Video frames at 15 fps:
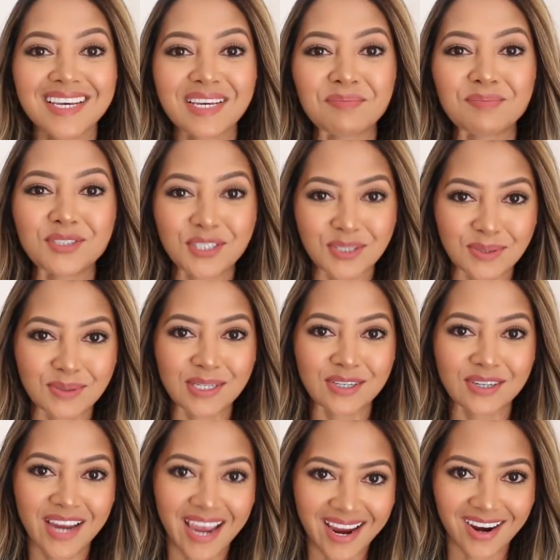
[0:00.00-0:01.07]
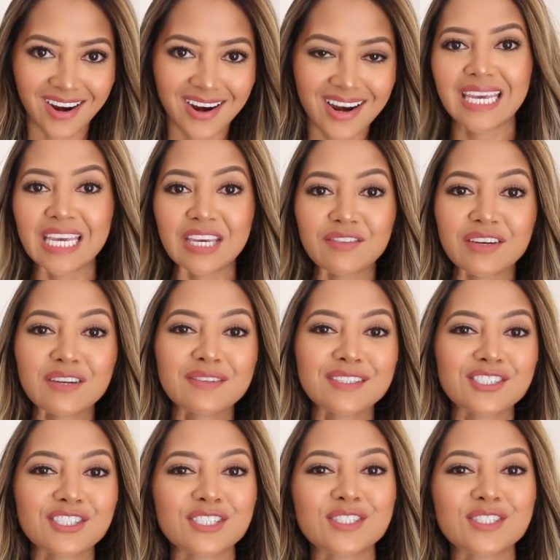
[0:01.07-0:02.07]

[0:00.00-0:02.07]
tip, do your hair. Even if it's